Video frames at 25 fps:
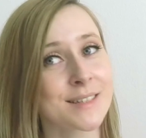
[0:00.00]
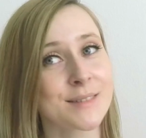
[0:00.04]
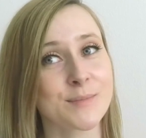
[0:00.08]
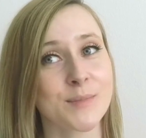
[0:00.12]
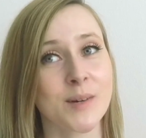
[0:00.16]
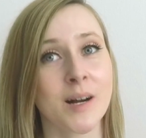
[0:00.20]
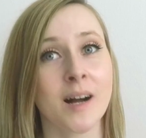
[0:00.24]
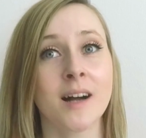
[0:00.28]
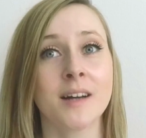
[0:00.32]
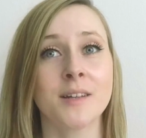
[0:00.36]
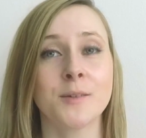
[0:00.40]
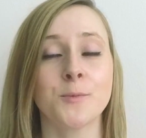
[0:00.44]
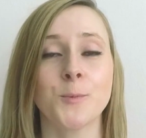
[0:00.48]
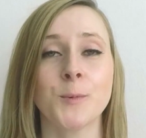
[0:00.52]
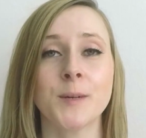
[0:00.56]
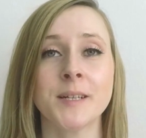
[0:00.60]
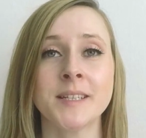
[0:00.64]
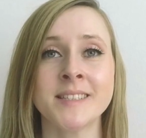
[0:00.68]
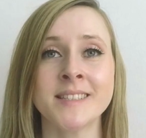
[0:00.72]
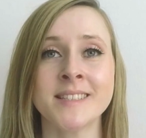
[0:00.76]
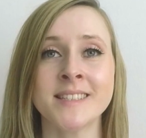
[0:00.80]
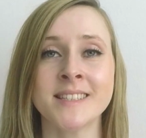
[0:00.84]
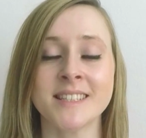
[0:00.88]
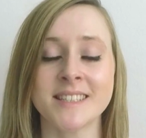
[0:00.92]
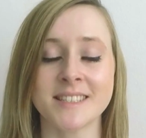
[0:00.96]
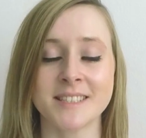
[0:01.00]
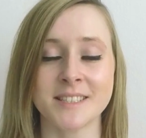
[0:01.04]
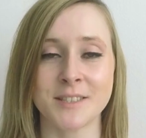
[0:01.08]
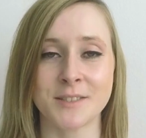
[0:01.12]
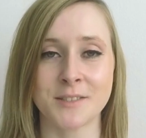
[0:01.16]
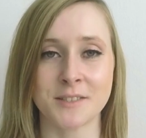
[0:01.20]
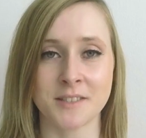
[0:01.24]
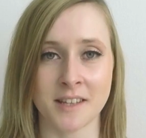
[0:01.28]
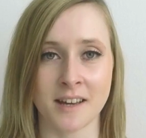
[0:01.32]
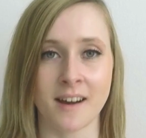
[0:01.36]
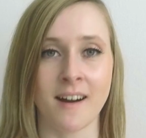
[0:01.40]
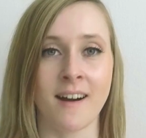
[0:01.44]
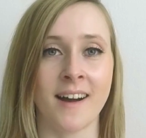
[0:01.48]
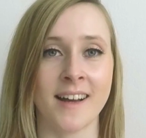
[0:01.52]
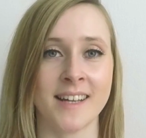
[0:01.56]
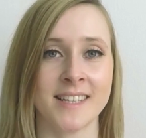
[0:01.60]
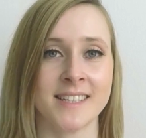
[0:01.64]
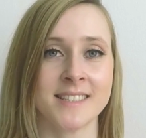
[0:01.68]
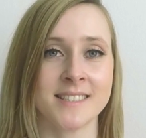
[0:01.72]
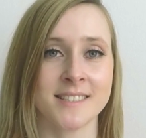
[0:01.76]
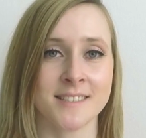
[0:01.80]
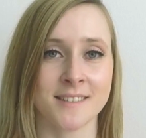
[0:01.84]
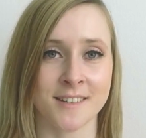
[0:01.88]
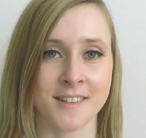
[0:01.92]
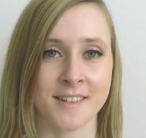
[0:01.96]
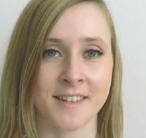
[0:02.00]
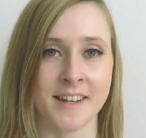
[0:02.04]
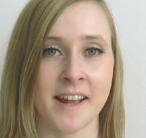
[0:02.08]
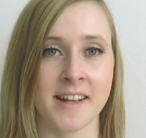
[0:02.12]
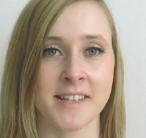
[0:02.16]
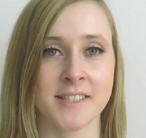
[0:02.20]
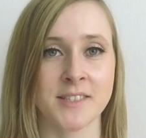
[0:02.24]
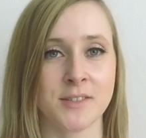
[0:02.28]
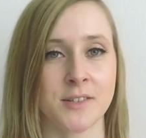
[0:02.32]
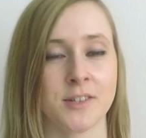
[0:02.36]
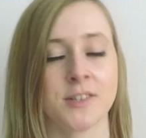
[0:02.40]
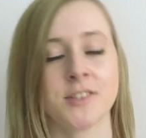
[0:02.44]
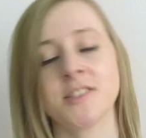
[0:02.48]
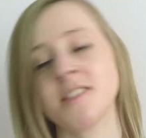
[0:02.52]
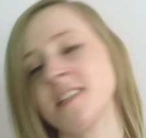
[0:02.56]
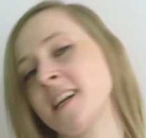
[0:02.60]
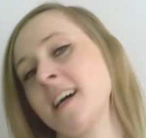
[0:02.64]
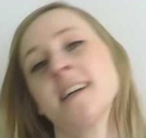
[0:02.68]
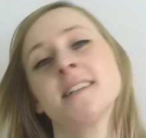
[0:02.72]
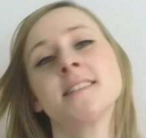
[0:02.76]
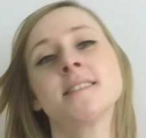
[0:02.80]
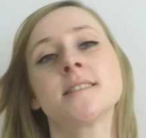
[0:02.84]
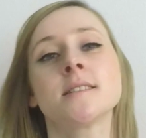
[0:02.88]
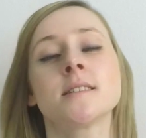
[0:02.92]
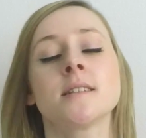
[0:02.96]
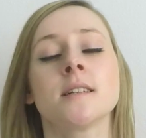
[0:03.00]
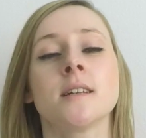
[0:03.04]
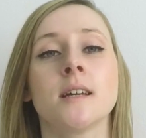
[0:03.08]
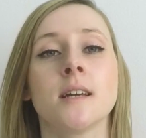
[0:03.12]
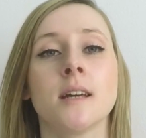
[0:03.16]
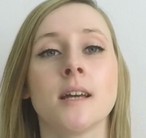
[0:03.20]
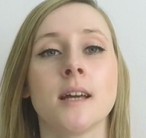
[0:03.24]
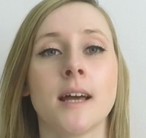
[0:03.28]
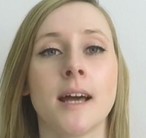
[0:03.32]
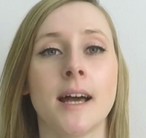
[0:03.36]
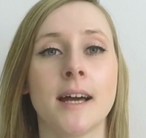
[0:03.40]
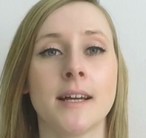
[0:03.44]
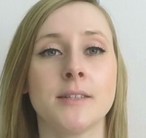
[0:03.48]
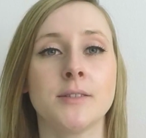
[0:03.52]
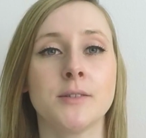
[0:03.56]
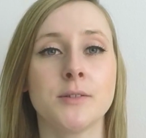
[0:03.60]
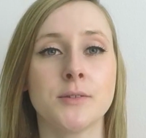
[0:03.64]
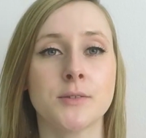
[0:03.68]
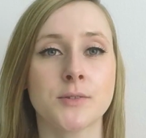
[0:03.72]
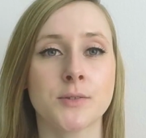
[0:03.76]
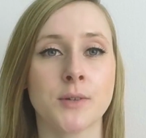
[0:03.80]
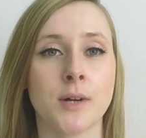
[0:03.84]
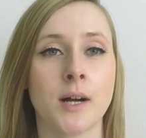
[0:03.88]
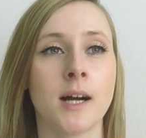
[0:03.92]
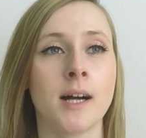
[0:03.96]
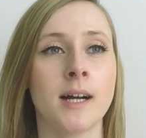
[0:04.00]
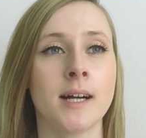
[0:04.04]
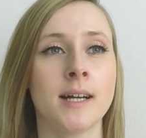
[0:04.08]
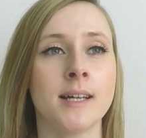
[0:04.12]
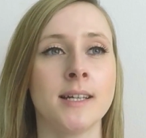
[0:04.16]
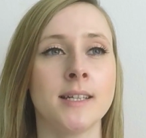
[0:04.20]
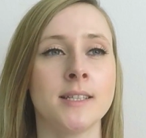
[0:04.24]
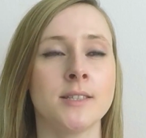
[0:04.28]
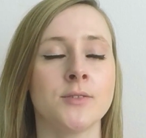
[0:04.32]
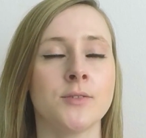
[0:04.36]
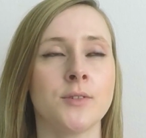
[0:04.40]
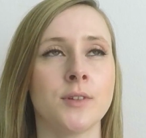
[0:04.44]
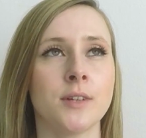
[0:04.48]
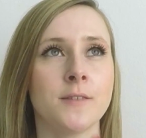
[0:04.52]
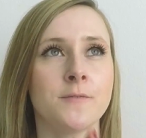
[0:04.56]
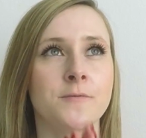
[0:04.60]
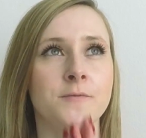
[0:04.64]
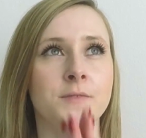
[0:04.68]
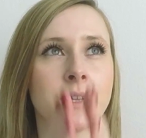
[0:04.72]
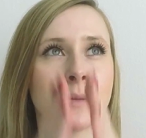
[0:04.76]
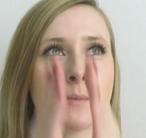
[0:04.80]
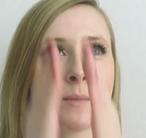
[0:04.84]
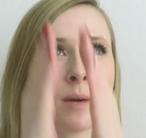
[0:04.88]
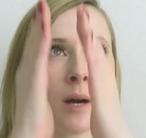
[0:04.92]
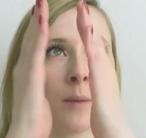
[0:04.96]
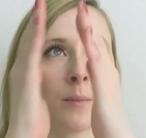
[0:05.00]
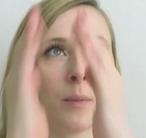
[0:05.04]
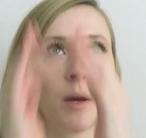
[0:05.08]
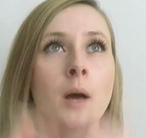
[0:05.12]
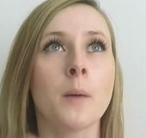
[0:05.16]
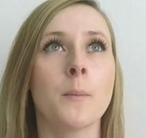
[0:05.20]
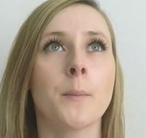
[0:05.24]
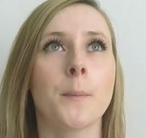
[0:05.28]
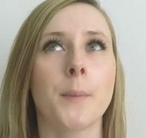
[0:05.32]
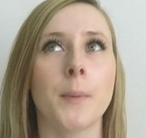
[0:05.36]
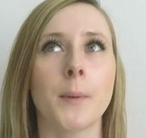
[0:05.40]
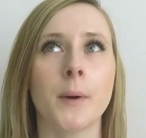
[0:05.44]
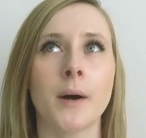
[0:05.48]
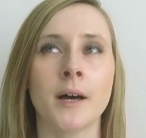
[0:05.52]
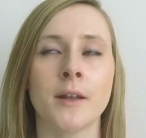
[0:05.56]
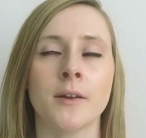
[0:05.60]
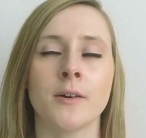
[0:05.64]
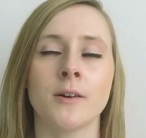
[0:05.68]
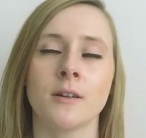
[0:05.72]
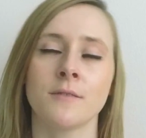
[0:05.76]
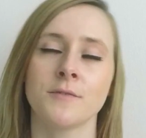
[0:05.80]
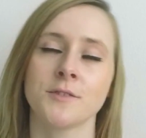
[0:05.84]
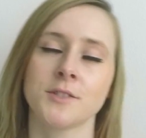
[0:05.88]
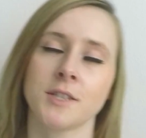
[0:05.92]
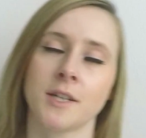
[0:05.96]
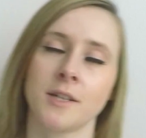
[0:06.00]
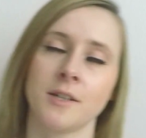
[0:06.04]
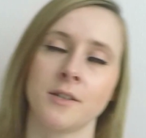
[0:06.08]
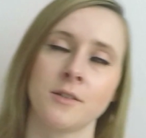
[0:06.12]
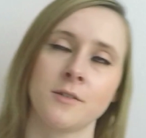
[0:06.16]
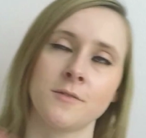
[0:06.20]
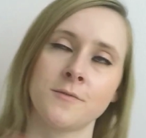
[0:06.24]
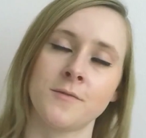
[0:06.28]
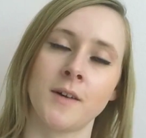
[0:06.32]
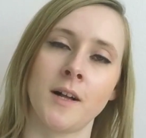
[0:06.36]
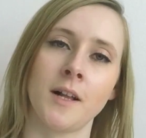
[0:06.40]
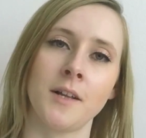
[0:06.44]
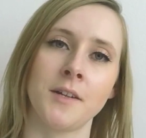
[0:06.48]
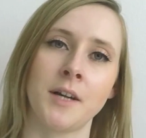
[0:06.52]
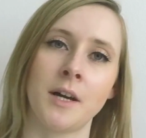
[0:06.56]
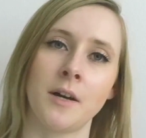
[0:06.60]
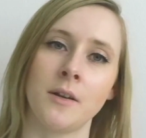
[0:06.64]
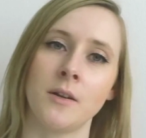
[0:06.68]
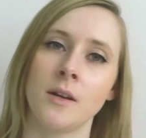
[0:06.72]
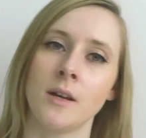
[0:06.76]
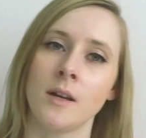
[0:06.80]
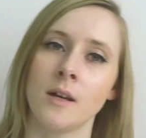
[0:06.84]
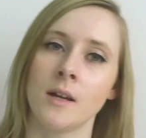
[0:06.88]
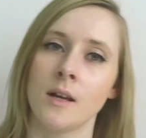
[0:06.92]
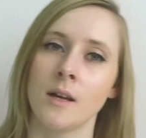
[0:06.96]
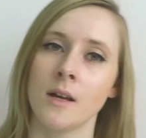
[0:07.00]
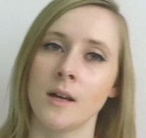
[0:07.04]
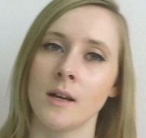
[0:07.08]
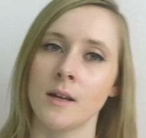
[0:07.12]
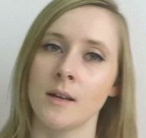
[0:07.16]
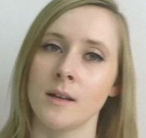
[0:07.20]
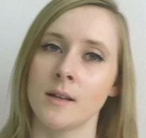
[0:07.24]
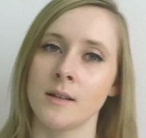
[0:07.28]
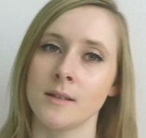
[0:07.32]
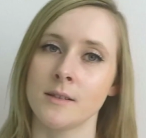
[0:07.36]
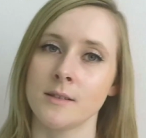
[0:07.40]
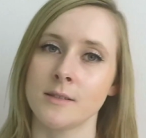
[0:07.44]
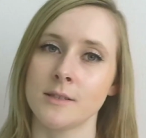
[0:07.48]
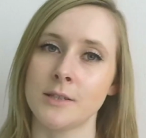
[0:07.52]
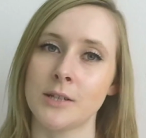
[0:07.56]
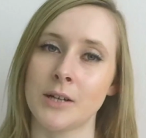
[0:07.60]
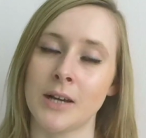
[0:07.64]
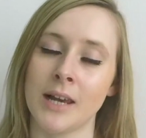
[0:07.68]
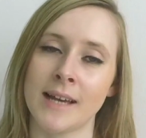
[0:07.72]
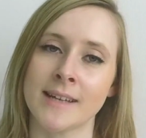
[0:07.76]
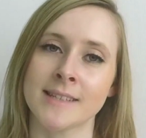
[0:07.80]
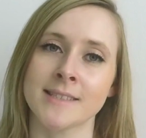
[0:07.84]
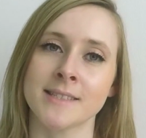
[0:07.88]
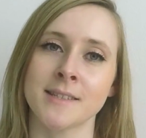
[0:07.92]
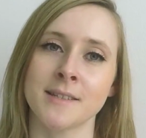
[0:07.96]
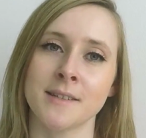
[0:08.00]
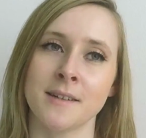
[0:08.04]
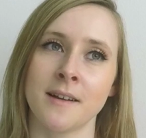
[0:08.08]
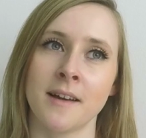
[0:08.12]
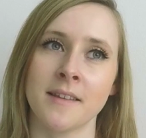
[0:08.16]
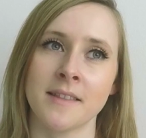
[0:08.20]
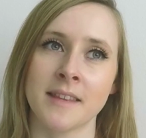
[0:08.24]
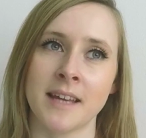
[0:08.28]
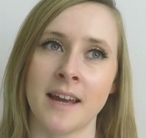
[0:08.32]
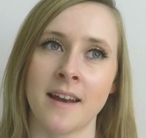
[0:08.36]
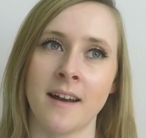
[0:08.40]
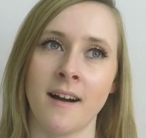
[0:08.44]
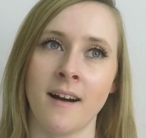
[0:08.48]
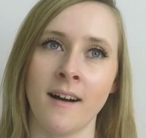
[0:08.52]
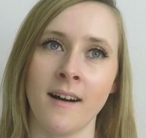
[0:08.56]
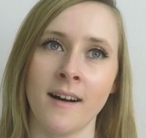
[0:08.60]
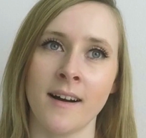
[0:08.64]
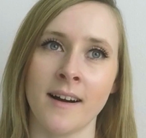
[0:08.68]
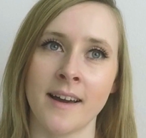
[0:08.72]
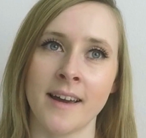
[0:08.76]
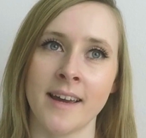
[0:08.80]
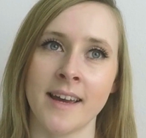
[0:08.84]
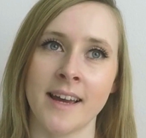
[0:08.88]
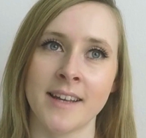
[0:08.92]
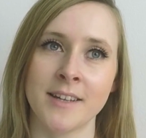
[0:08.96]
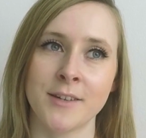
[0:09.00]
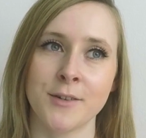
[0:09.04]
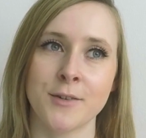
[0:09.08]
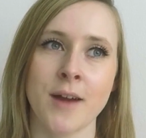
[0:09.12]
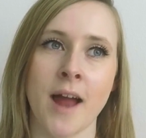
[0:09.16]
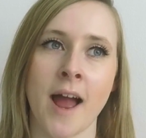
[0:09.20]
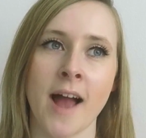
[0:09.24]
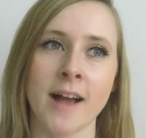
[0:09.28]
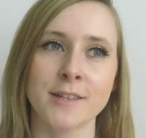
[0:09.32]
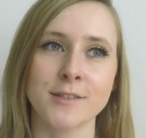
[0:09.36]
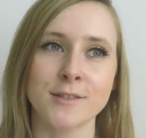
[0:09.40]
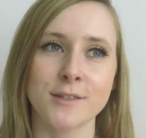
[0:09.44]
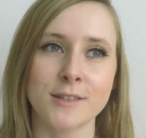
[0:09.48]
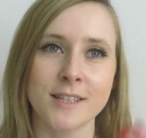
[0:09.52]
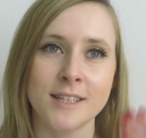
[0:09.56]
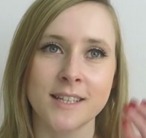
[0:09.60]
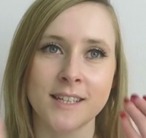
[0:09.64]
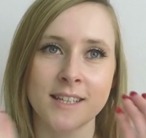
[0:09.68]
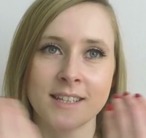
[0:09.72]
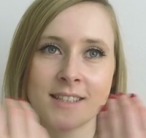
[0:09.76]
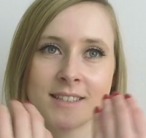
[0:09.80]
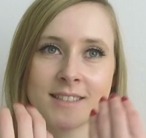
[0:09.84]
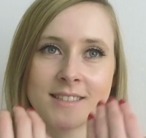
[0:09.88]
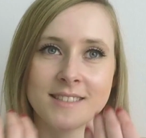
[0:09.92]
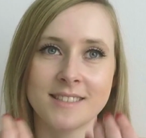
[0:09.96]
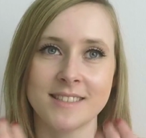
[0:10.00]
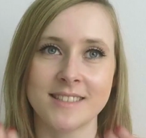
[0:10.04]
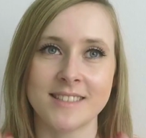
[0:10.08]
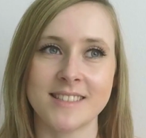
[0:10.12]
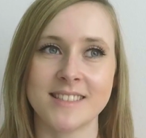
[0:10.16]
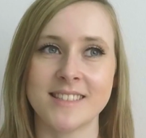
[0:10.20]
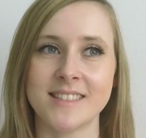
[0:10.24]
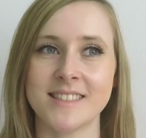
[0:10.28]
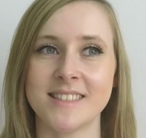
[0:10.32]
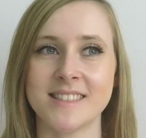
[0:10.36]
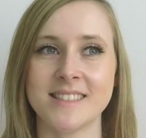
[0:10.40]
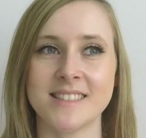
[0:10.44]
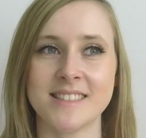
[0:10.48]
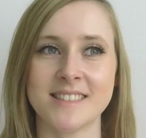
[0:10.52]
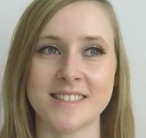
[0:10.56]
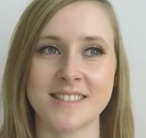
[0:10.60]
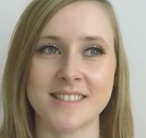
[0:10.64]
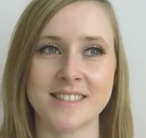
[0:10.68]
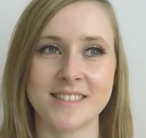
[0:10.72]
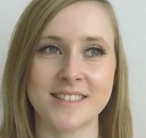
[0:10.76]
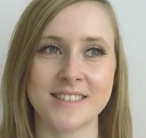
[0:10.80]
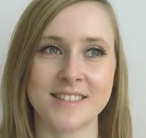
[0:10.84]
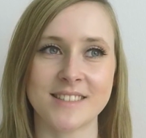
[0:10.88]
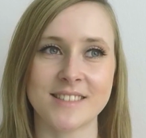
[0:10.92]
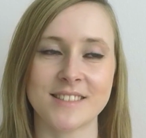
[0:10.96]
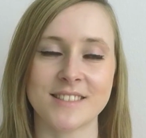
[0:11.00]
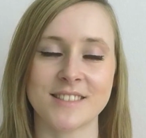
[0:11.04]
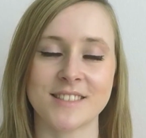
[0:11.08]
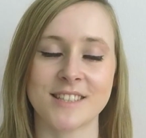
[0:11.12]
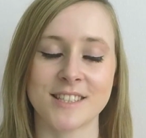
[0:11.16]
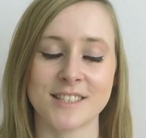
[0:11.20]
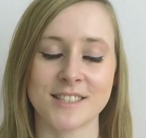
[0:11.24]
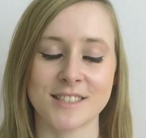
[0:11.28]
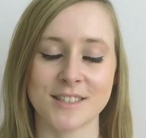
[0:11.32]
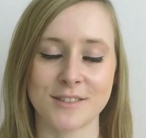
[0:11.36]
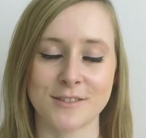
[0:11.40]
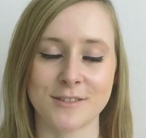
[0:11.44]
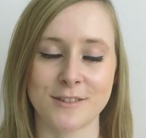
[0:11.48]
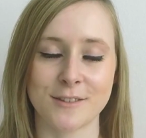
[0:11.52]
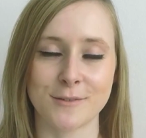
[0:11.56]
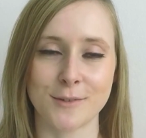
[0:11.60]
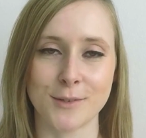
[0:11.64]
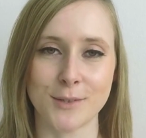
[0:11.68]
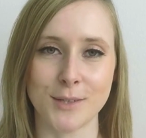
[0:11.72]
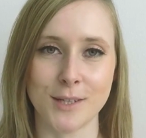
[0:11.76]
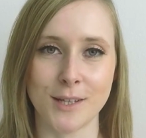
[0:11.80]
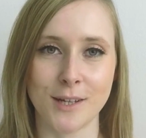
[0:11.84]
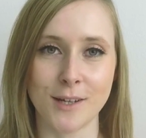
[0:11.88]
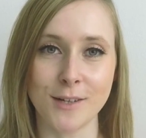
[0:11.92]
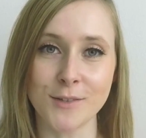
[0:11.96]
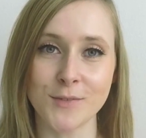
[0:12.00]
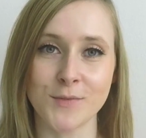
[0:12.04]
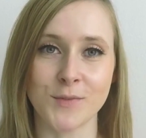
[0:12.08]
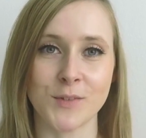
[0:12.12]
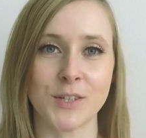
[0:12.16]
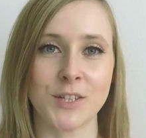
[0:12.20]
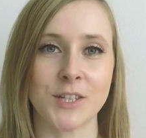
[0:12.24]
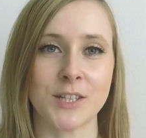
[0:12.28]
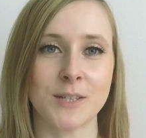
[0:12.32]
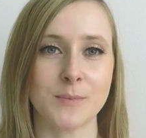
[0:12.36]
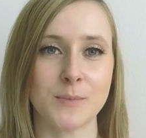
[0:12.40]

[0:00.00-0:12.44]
But when your thighs are next to your chest and you try to lift them up, but all of a sudden you fall down, your legs are not that high and you're actually just gonna roll over.